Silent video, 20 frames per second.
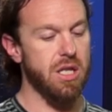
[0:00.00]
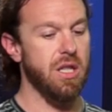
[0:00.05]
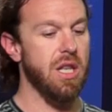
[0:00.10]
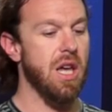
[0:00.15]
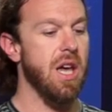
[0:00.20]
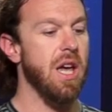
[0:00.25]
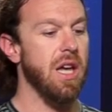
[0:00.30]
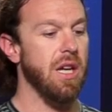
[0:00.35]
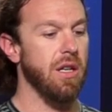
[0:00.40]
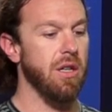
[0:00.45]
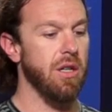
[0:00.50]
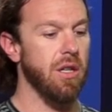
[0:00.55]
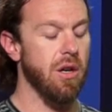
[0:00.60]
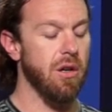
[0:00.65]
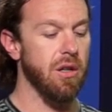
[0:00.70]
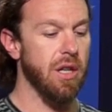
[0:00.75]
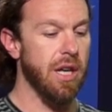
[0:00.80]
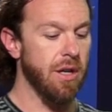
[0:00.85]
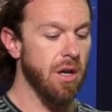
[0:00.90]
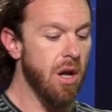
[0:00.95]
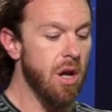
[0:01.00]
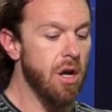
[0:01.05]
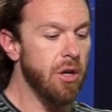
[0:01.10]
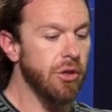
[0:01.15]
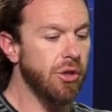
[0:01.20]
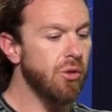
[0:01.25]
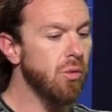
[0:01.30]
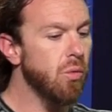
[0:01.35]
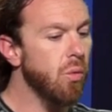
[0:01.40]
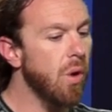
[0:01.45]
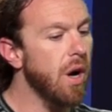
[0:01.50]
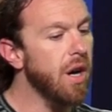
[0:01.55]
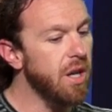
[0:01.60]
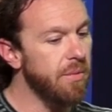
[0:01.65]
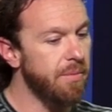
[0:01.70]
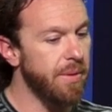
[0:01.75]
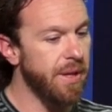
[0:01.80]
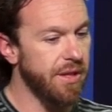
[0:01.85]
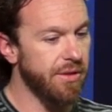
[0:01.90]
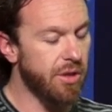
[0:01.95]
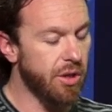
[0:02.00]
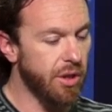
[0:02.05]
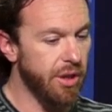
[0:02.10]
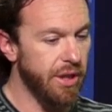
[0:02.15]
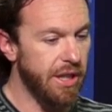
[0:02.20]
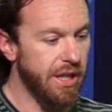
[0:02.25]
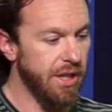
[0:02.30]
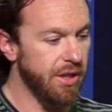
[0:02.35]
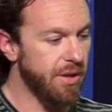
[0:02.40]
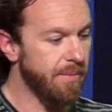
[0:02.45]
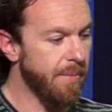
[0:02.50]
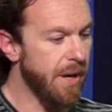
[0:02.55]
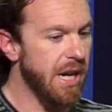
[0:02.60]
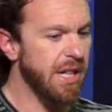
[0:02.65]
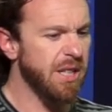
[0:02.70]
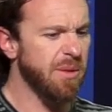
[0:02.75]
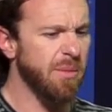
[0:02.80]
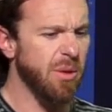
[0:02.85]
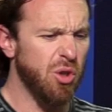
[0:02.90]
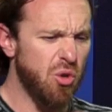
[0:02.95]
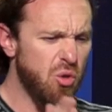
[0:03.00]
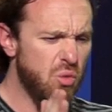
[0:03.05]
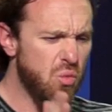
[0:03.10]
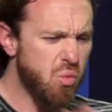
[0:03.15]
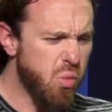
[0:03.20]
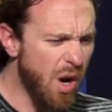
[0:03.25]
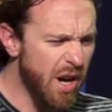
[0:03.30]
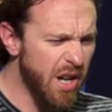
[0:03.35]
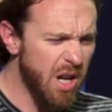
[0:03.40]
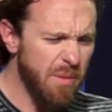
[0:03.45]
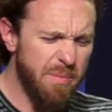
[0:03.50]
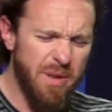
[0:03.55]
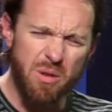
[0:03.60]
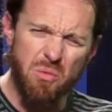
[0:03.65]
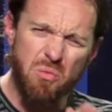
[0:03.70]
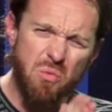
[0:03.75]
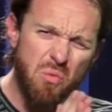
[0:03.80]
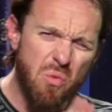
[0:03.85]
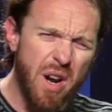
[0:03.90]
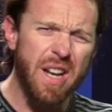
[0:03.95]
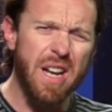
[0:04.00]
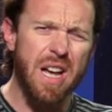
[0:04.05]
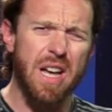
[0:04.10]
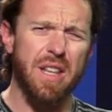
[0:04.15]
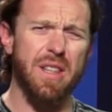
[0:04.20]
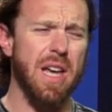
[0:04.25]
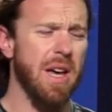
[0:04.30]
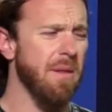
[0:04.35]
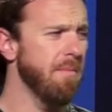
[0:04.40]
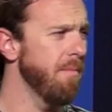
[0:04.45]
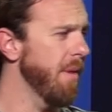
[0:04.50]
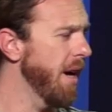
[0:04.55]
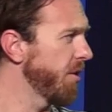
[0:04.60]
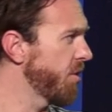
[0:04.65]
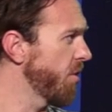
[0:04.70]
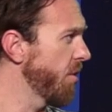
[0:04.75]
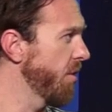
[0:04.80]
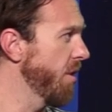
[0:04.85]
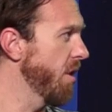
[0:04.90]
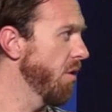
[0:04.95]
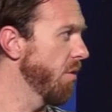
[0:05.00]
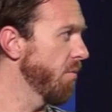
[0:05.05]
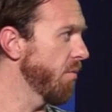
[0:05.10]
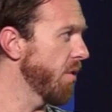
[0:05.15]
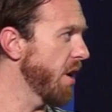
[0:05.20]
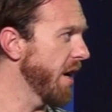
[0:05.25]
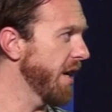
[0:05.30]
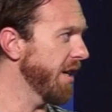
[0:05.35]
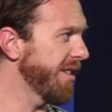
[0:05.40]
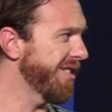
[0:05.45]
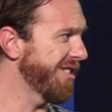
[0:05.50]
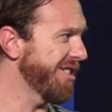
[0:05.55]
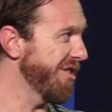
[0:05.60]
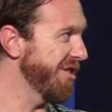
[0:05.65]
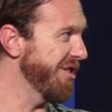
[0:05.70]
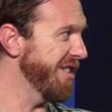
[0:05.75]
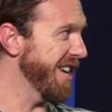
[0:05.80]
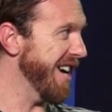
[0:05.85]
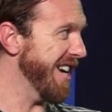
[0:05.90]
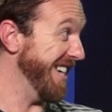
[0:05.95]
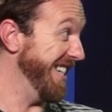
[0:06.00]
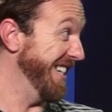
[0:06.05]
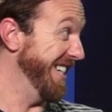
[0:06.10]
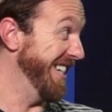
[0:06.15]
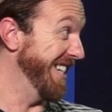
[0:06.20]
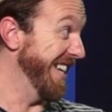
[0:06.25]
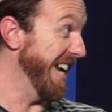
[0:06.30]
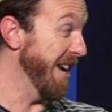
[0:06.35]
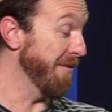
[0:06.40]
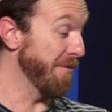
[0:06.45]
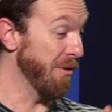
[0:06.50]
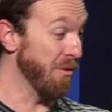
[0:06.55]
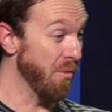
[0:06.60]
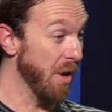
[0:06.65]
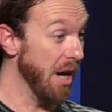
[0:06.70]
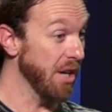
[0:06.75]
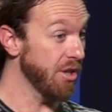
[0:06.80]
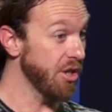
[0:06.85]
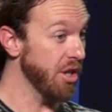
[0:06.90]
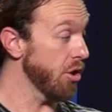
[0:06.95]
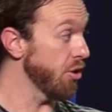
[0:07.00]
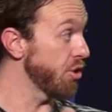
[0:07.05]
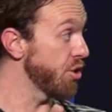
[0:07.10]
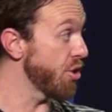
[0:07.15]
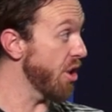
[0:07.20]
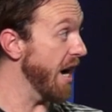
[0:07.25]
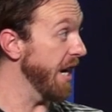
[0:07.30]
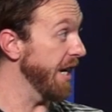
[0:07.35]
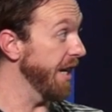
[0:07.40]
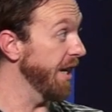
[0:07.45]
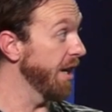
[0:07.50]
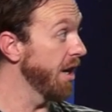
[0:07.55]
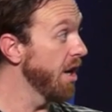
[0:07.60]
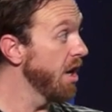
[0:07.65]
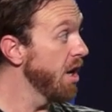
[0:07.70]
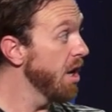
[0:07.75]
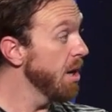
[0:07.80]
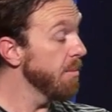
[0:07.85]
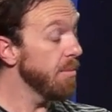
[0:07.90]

and yang. You know, like you want to be as clean as possible. You want to be right on that metronome, mm -hmm. right? So you're not getting yelled at for rushing or dragging. Yeah.